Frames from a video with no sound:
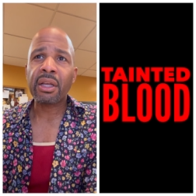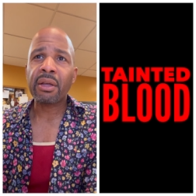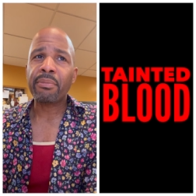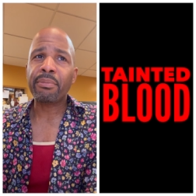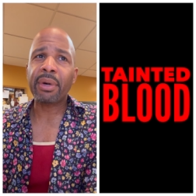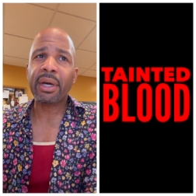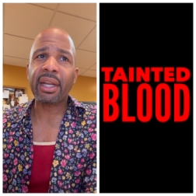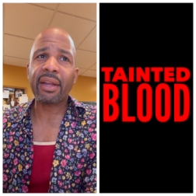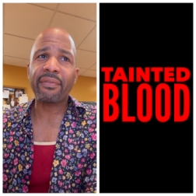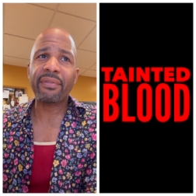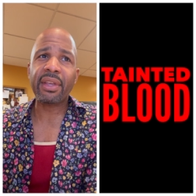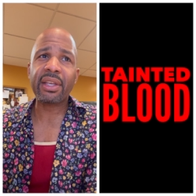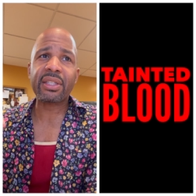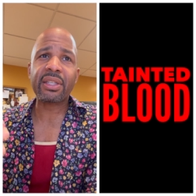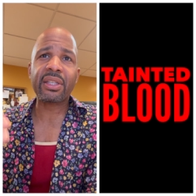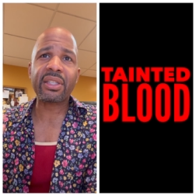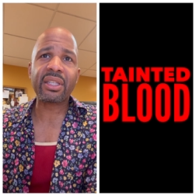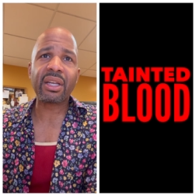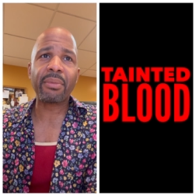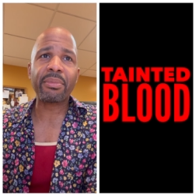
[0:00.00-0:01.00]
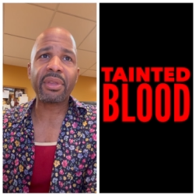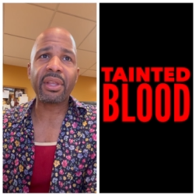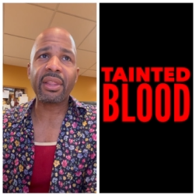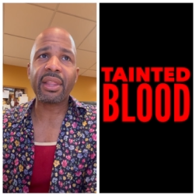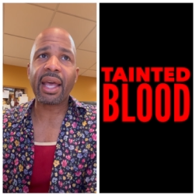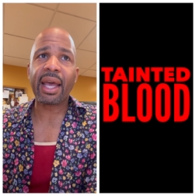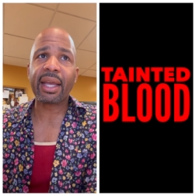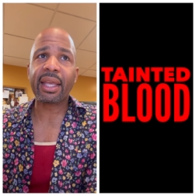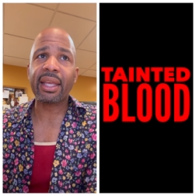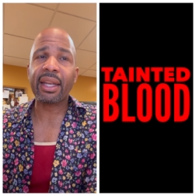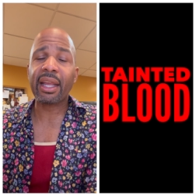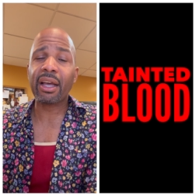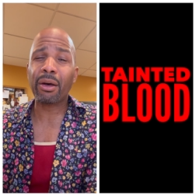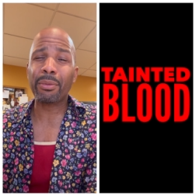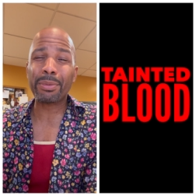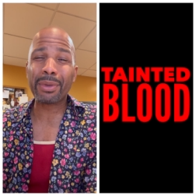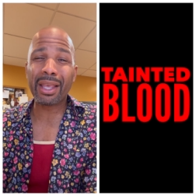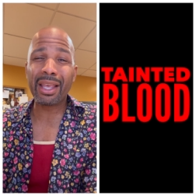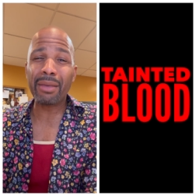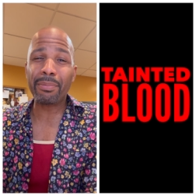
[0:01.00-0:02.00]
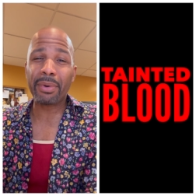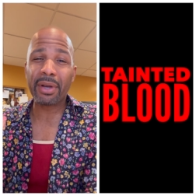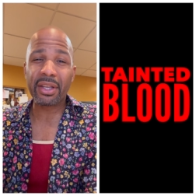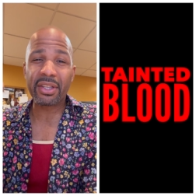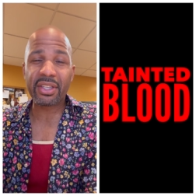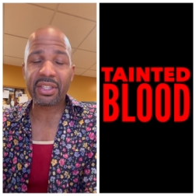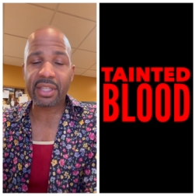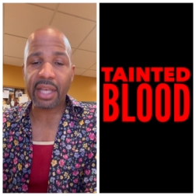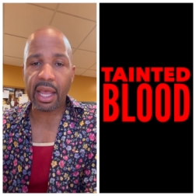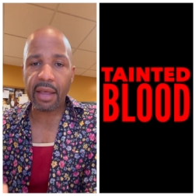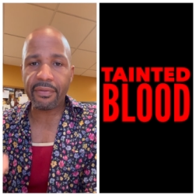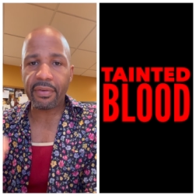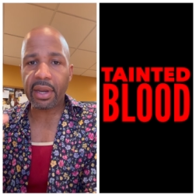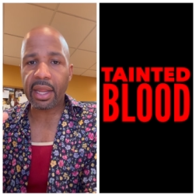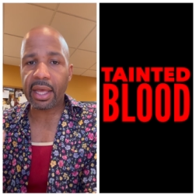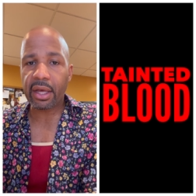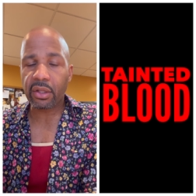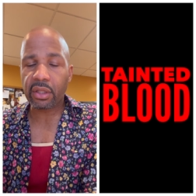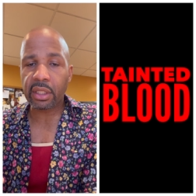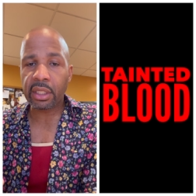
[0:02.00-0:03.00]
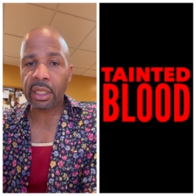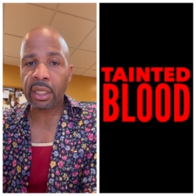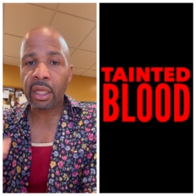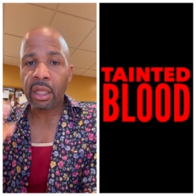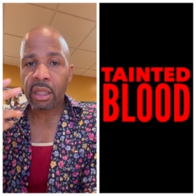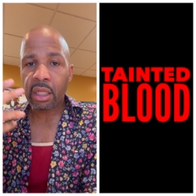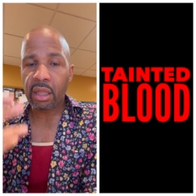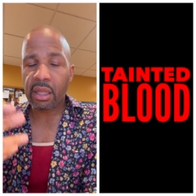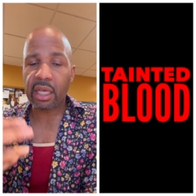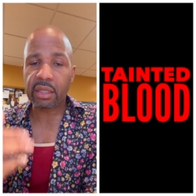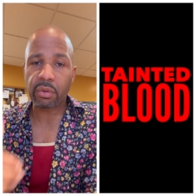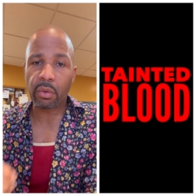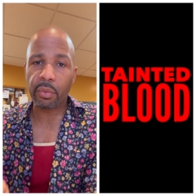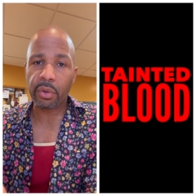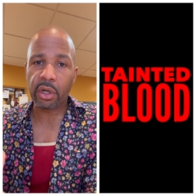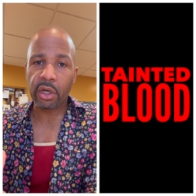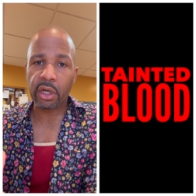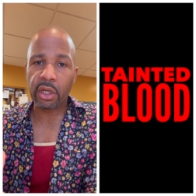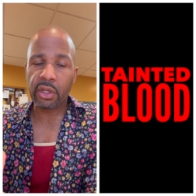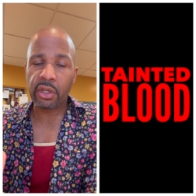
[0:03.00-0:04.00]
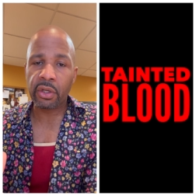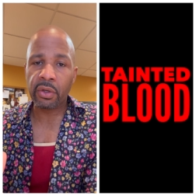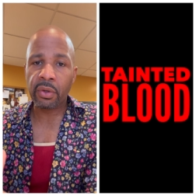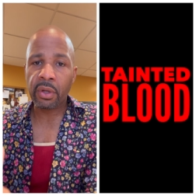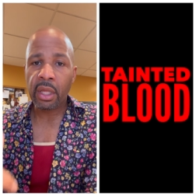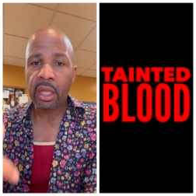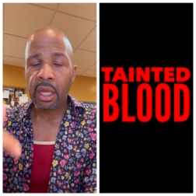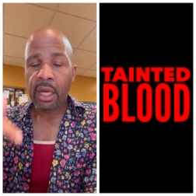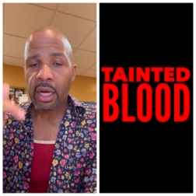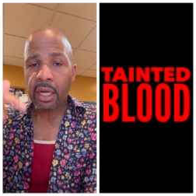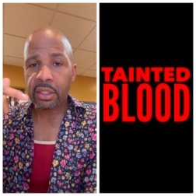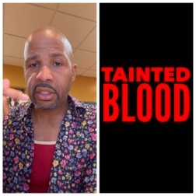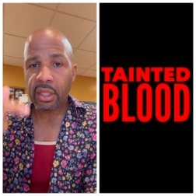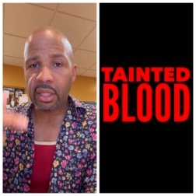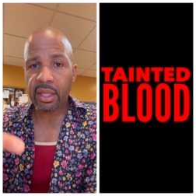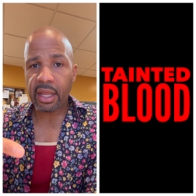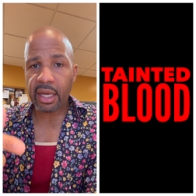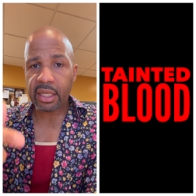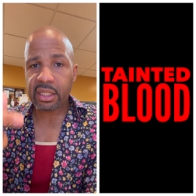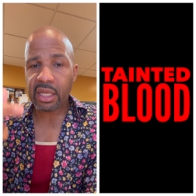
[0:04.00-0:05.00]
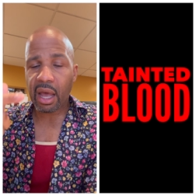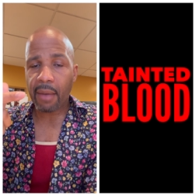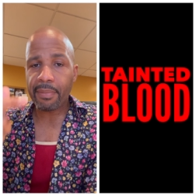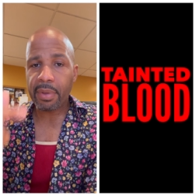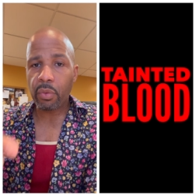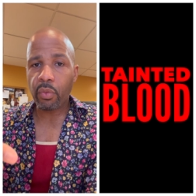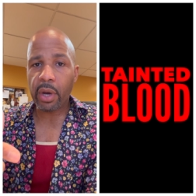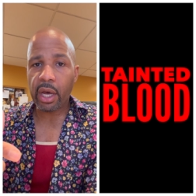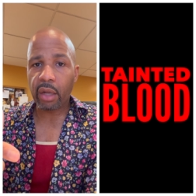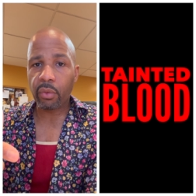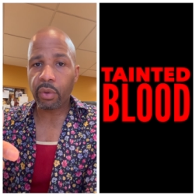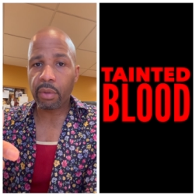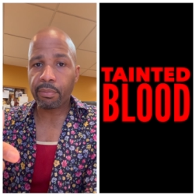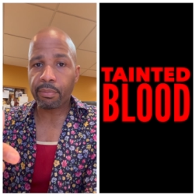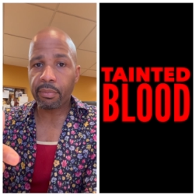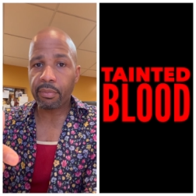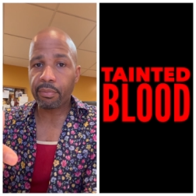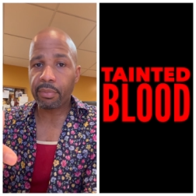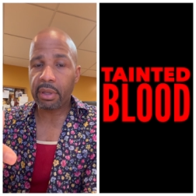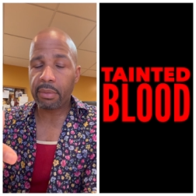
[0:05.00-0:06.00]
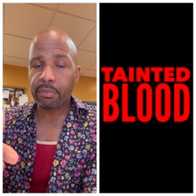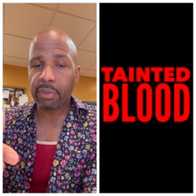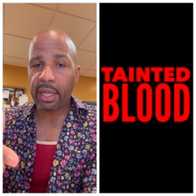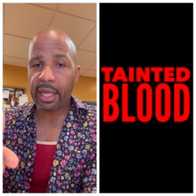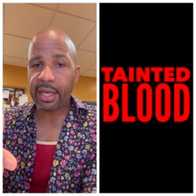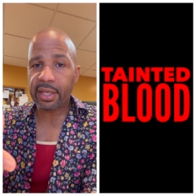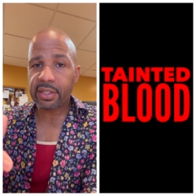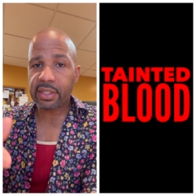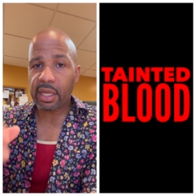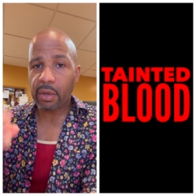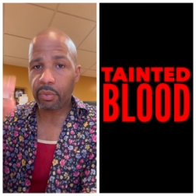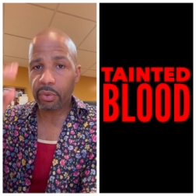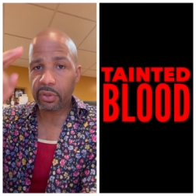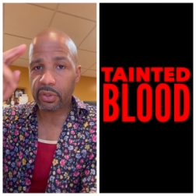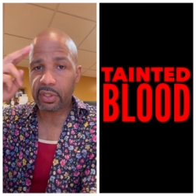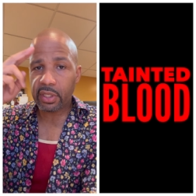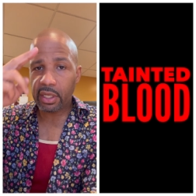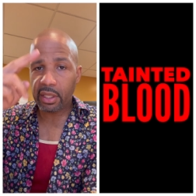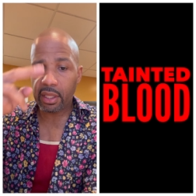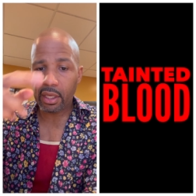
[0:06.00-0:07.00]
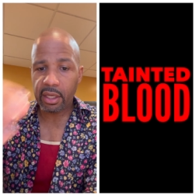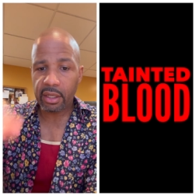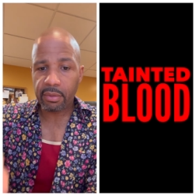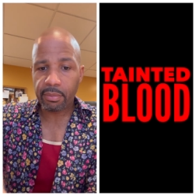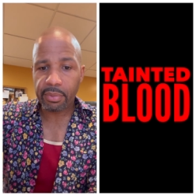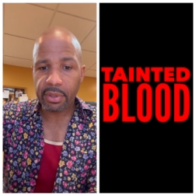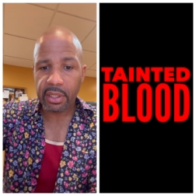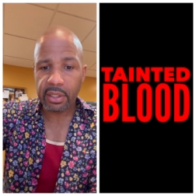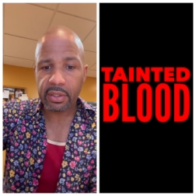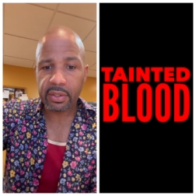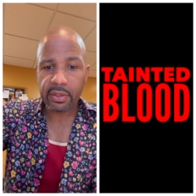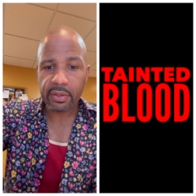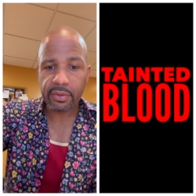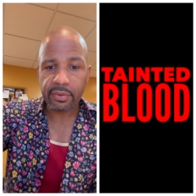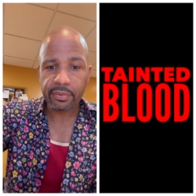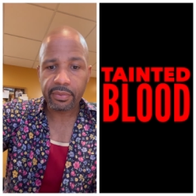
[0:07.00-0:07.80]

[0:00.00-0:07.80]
But if this is something that can help keep us safe and healthy, that's what we're going to do. Until the next time, be well and we be blessed, and we'll see you then. Peace.